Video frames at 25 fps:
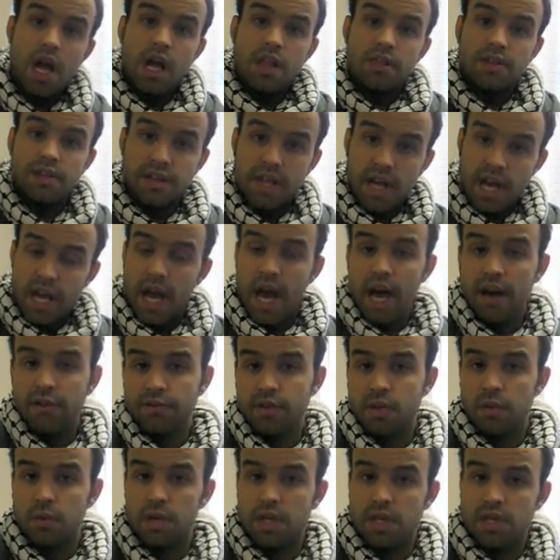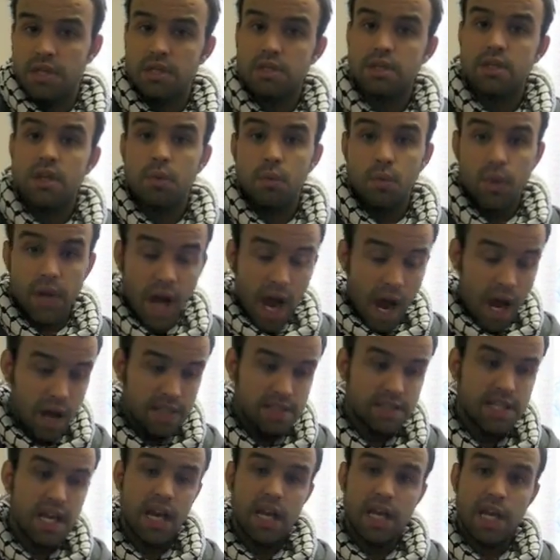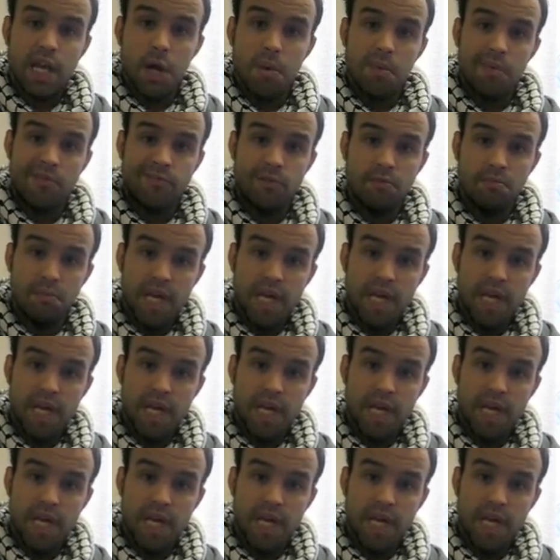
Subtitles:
The day afterwards, we asked Alan Gilbert for a